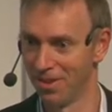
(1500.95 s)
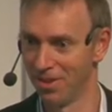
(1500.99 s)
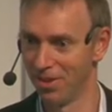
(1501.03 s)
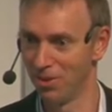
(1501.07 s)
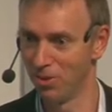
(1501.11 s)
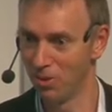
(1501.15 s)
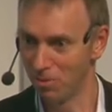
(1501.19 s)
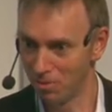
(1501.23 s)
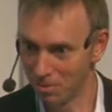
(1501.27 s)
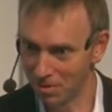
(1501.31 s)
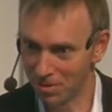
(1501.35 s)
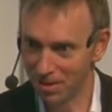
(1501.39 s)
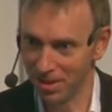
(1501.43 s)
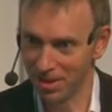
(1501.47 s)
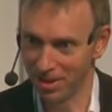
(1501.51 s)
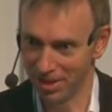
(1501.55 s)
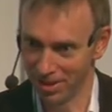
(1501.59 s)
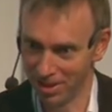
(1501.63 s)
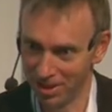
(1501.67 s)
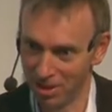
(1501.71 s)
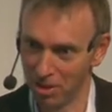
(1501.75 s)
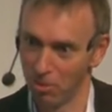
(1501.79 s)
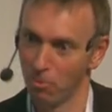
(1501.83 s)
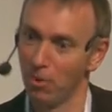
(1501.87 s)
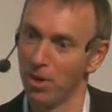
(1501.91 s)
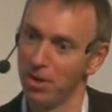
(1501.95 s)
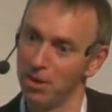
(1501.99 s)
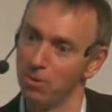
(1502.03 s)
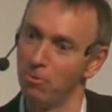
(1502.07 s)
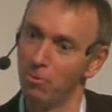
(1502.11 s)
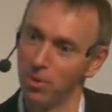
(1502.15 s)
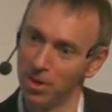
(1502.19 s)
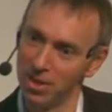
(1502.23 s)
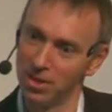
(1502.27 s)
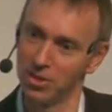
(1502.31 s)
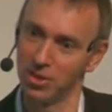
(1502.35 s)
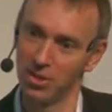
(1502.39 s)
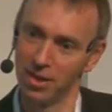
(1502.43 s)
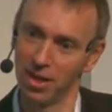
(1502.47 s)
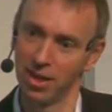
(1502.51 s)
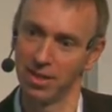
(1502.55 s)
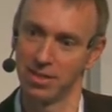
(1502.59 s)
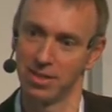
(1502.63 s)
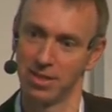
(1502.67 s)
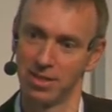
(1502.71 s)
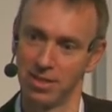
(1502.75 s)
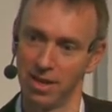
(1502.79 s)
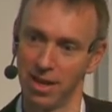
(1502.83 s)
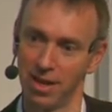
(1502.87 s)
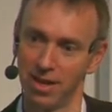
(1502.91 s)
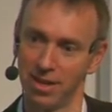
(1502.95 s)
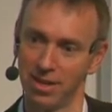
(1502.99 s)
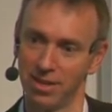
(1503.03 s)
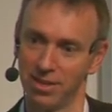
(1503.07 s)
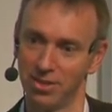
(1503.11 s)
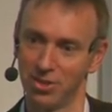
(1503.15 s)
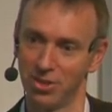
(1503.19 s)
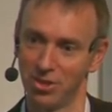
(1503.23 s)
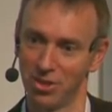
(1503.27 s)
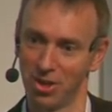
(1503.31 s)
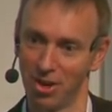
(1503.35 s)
You, you know, when you reach that stage